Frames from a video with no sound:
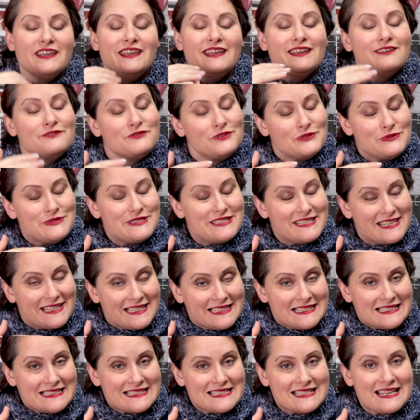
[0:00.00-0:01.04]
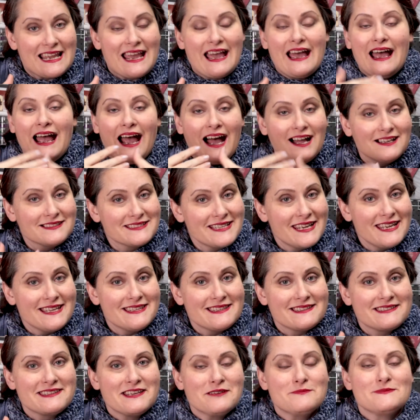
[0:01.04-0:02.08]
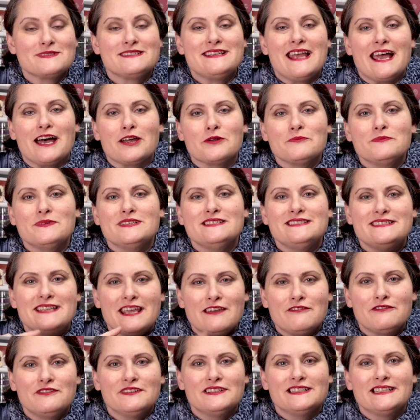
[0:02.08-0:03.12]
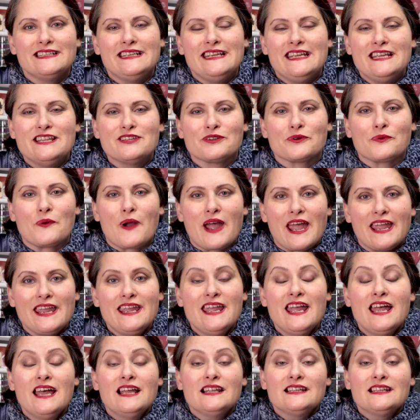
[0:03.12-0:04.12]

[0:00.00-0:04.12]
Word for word: If you didn't, I'll take the thumbs down, but definitely either way,